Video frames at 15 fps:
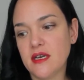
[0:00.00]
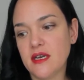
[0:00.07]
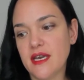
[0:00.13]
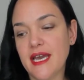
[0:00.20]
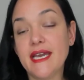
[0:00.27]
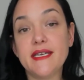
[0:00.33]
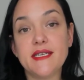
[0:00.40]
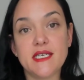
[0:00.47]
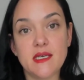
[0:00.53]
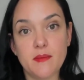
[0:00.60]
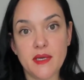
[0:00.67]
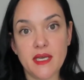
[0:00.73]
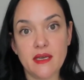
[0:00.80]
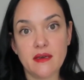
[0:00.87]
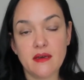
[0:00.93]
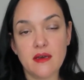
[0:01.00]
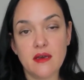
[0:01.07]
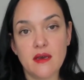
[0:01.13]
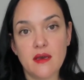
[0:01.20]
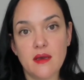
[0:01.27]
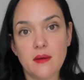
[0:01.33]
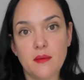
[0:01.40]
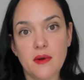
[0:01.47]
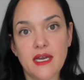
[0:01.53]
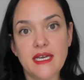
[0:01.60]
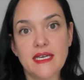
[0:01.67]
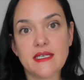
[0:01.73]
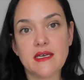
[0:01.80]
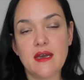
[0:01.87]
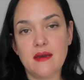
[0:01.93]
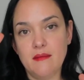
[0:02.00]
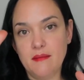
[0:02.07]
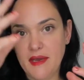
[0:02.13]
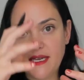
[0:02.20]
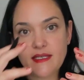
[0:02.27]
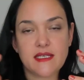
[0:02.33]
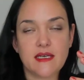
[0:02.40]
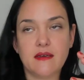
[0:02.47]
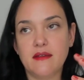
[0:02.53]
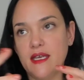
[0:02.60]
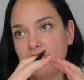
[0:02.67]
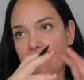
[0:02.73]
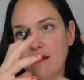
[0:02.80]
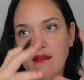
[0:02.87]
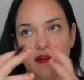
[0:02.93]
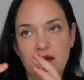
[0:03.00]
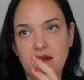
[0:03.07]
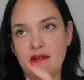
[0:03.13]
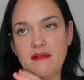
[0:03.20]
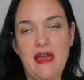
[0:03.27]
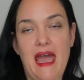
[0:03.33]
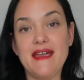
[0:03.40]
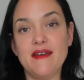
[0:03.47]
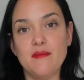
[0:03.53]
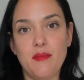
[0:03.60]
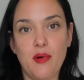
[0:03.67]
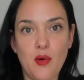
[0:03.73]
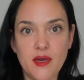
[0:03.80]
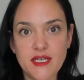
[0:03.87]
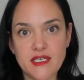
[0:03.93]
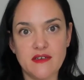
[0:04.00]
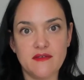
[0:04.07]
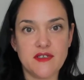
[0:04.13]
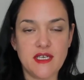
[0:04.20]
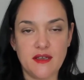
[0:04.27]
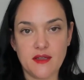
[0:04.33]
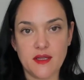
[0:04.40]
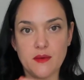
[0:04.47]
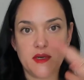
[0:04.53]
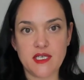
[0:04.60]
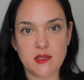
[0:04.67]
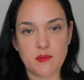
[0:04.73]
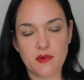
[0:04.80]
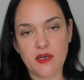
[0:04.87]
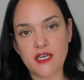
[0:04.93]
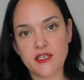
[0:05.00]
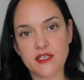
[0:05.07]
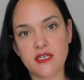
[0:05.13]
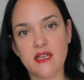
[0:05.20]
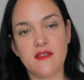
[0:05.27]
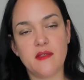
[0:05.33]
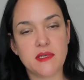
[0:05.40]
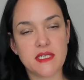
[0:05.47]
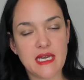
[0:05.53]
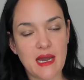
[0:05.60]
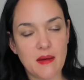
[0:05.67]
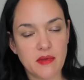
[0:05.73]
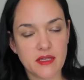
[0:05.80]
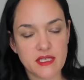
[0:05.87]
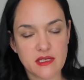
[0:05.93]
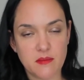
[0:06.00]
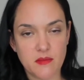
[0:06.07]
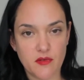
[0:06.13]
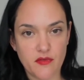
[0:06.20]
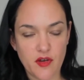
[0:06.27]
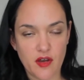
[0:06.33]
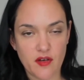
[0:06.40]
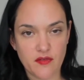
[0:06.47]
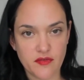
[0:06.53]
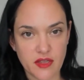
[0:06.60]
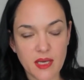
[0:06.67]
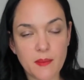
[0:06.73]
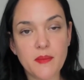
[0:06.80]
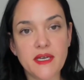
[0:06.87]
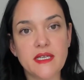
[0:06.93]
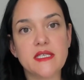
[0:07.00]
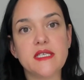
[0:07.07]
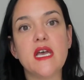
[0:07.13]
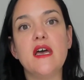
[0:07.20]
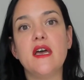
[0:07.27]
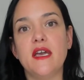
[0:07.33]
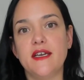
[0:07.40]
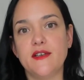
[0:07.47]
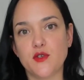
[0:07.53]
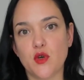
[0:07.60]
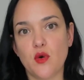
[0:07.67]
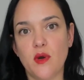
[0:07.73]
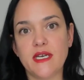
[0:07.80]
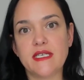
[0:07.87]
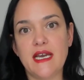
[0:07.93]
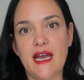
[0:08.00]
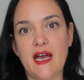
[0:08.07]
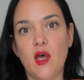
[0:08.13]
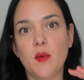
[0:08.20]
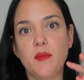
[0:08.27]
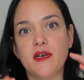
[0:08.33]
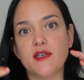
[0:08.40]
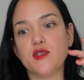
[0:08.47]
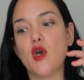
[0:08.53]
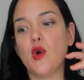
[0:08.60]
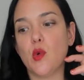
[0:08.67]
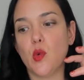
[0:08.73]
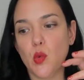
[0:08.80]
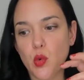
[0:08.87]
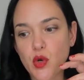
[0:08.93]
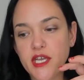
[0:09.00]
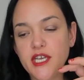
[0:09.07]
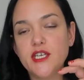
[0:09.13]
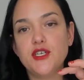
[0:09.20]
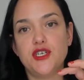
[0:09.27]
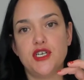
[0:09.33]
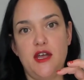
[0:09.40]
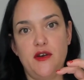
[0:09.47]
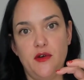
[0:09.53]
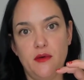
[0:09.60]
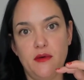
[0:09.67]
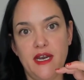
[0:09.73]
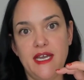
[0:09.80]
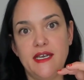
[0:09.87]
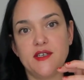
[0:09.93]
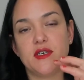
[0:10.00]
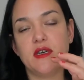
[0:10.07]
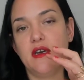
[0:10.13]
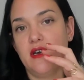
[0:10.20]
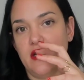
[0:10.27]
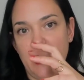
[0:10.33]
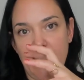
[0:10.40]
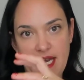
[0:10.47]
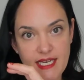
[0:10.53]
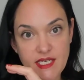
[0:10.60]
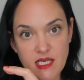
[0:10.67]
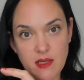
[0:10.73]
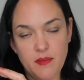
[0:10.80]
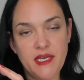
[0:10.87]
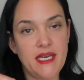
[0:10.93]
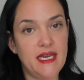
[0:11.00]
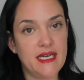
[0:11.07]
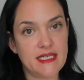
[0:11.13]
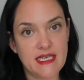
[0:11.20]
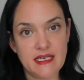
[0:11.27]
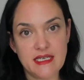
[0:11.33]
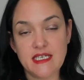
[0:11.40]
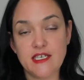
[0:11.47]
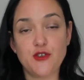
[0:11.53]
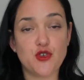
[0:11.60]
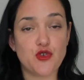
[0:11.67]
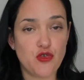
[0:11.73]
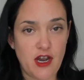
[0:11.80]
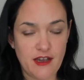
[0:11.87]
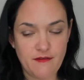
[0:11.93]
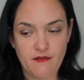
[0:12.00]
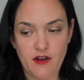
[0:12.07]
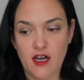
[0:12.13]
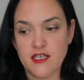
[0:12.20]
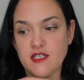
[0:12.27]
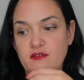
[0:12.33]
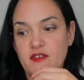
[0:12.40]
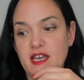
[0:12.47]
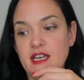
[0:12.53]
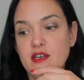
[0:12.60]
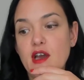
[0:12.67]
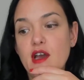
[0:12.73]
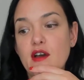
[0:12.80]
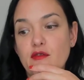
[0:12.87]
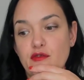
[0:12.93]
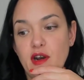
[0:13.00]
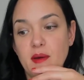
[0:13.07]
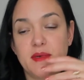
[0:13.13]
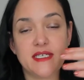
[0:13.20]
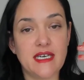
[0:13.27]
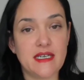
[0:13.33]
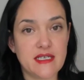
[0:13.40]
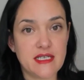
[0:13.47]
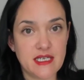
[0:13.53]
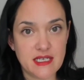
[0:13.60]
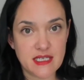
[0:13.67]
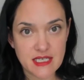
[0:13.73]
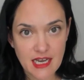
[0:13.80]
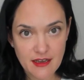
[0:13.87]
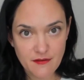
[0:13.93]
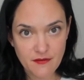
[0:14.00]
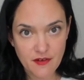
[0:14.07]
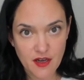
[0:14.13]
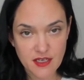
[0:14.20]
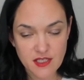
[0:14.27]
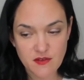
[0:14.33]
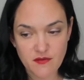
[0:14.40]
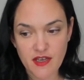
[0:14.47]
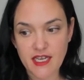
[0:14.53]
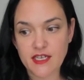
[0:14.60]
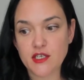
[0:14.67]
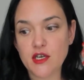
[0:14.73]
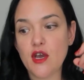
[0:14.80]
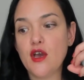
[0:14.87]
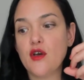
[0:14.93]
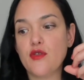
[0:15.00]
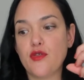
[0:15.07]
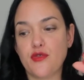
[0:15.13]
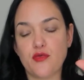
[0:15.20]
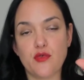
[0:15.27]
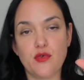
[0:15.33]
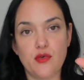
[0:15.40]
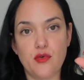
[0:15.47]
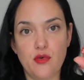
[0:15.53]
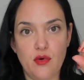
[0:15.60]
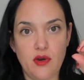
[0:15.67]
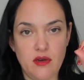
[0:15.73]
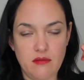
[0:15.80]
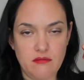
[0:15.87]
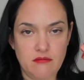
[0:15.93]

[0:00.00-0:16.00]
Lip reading: ATP, right? Basically, the end point of cellular respiration and the metabolism of lipids is going to help us regenerate ADP, adenosine triphosphate, from adenosine diphosphate through